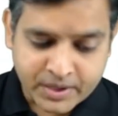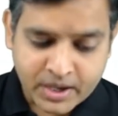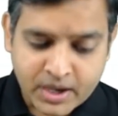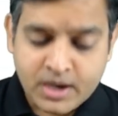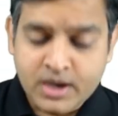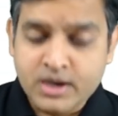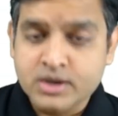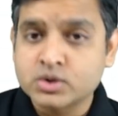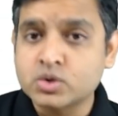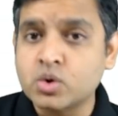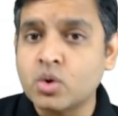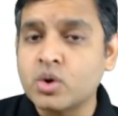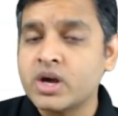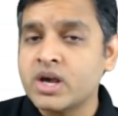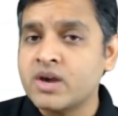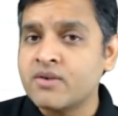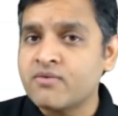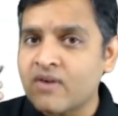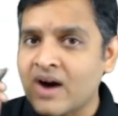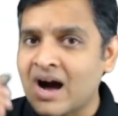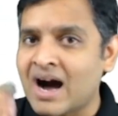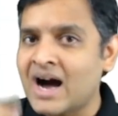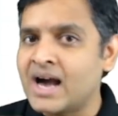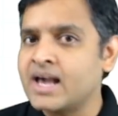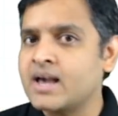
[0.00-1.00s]
So
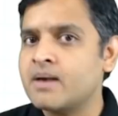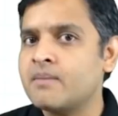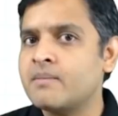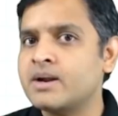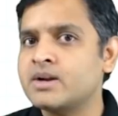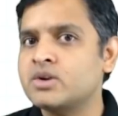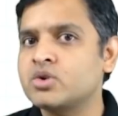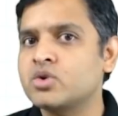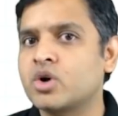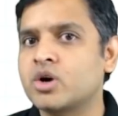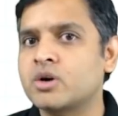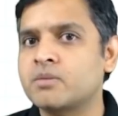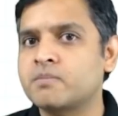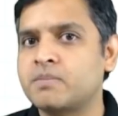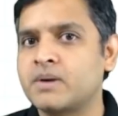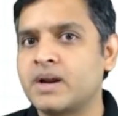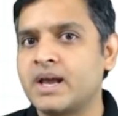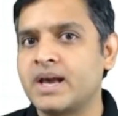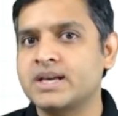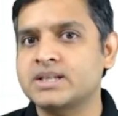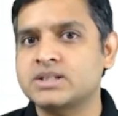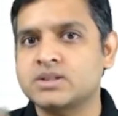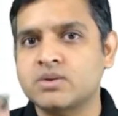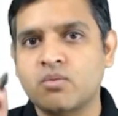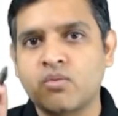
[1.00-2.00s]
if I am at your
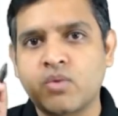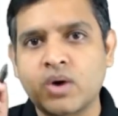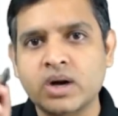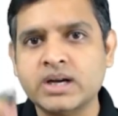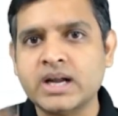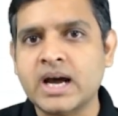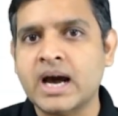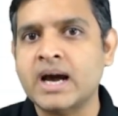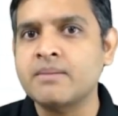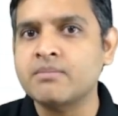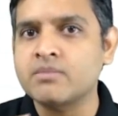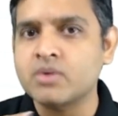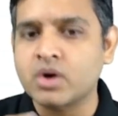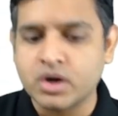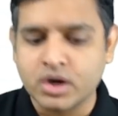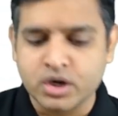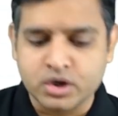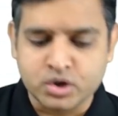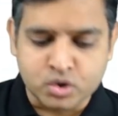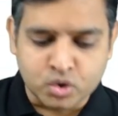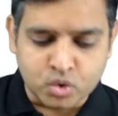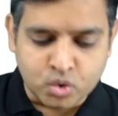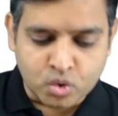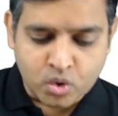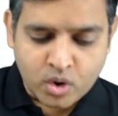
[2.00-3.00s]
place, what I am going to
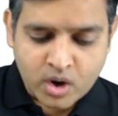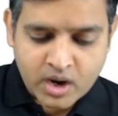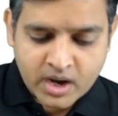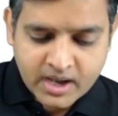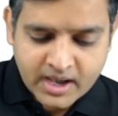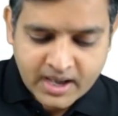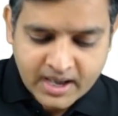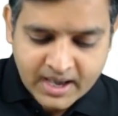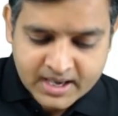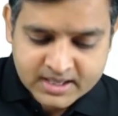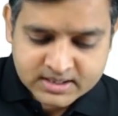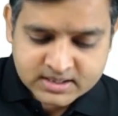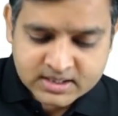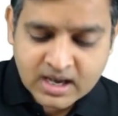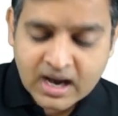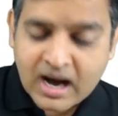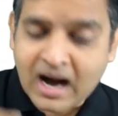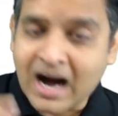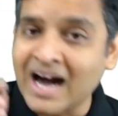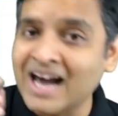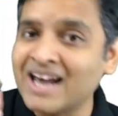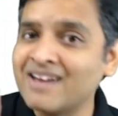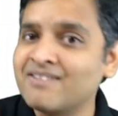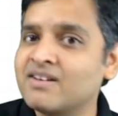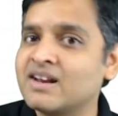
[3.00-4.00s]
do is
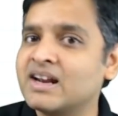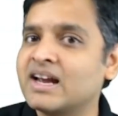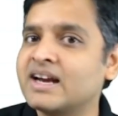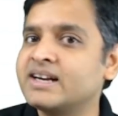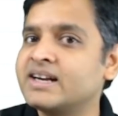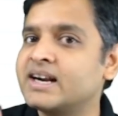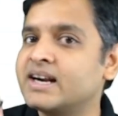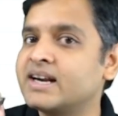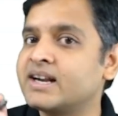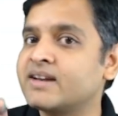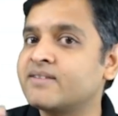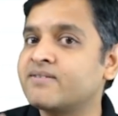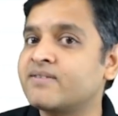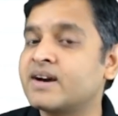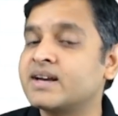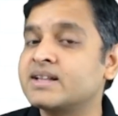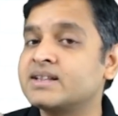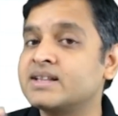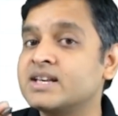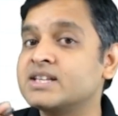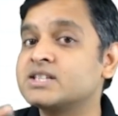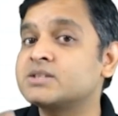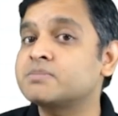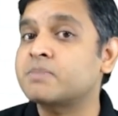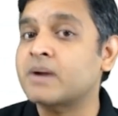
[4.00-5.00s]
I will identify
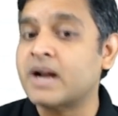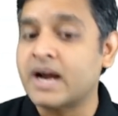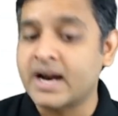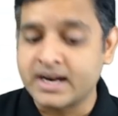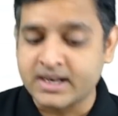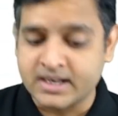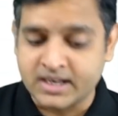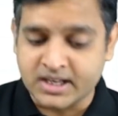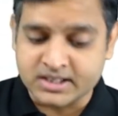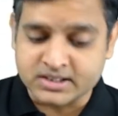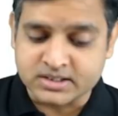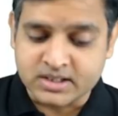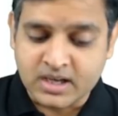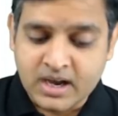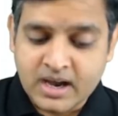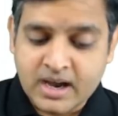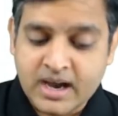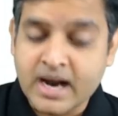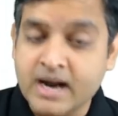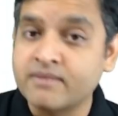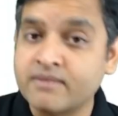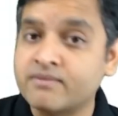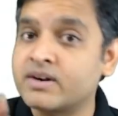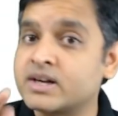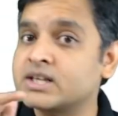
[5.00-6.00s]
these priorities.
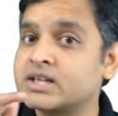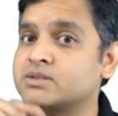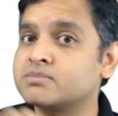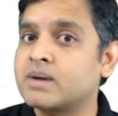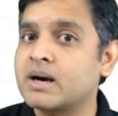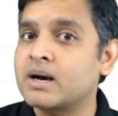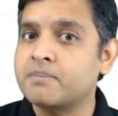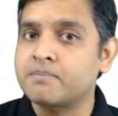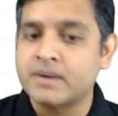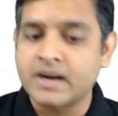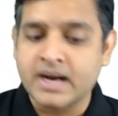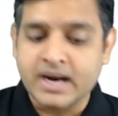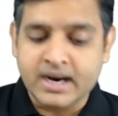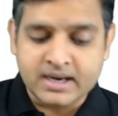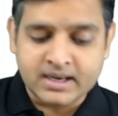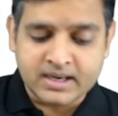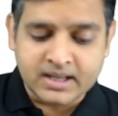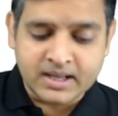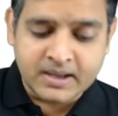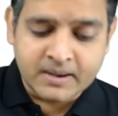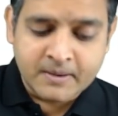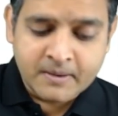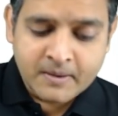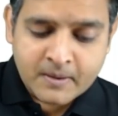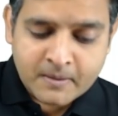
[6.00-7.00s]
And what is my
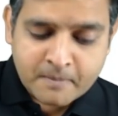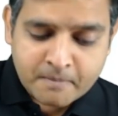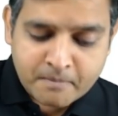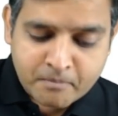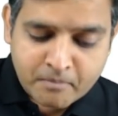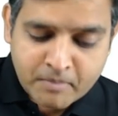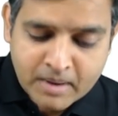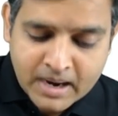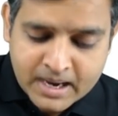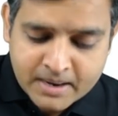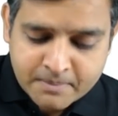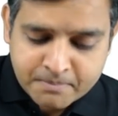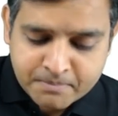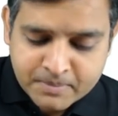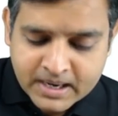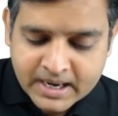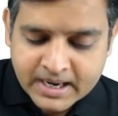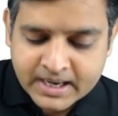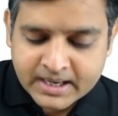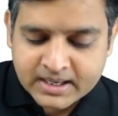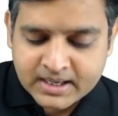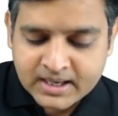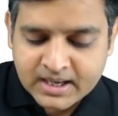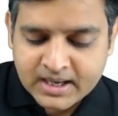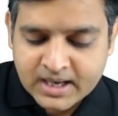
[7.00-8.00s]
priority? My
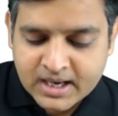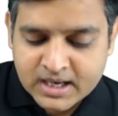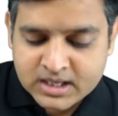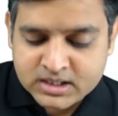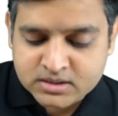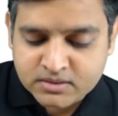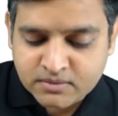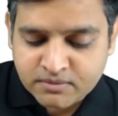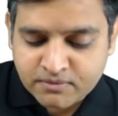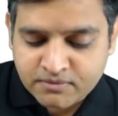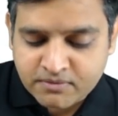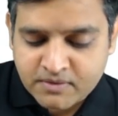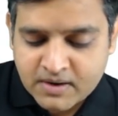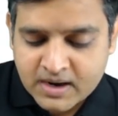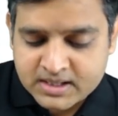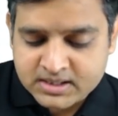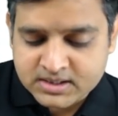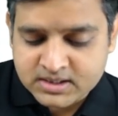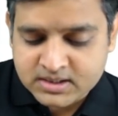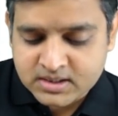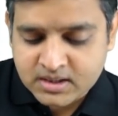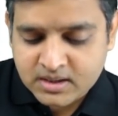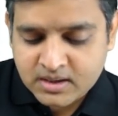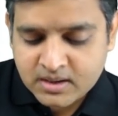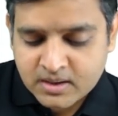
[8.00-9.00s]
priority is
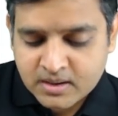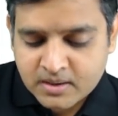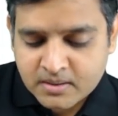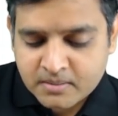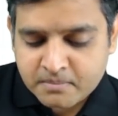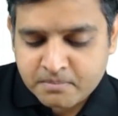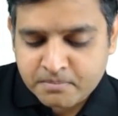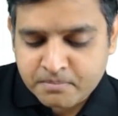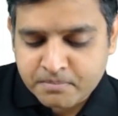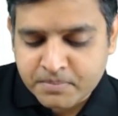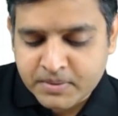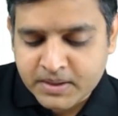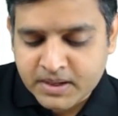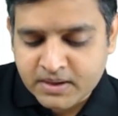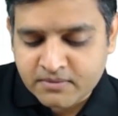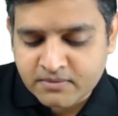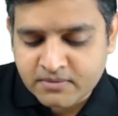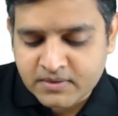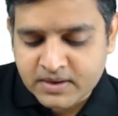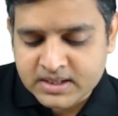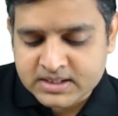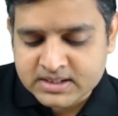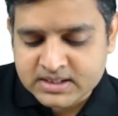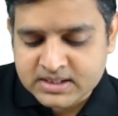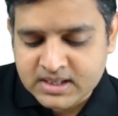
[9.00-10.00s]
first
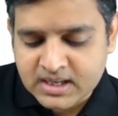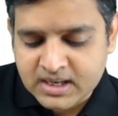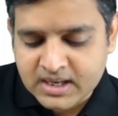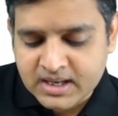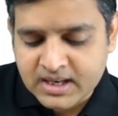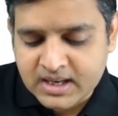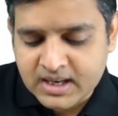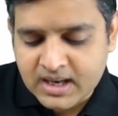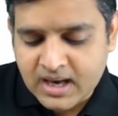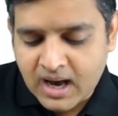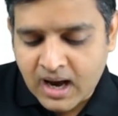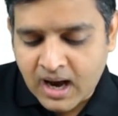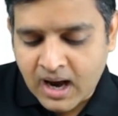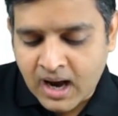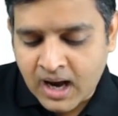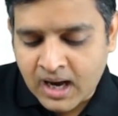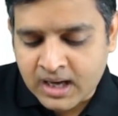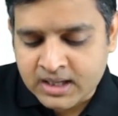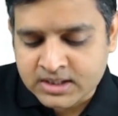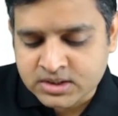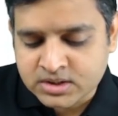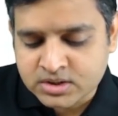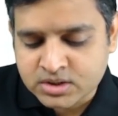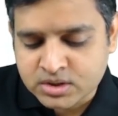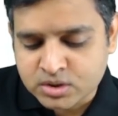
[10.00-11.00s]
previously
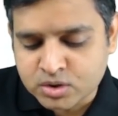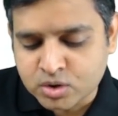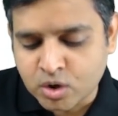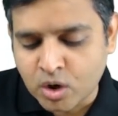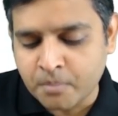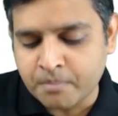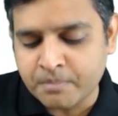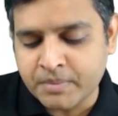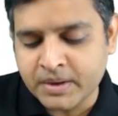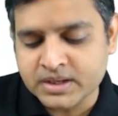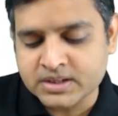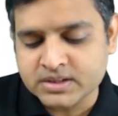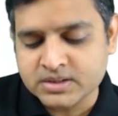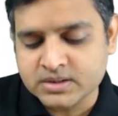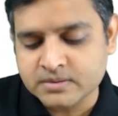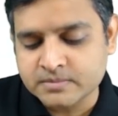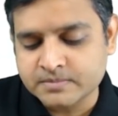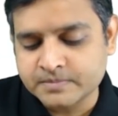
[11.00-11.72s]
asked topics.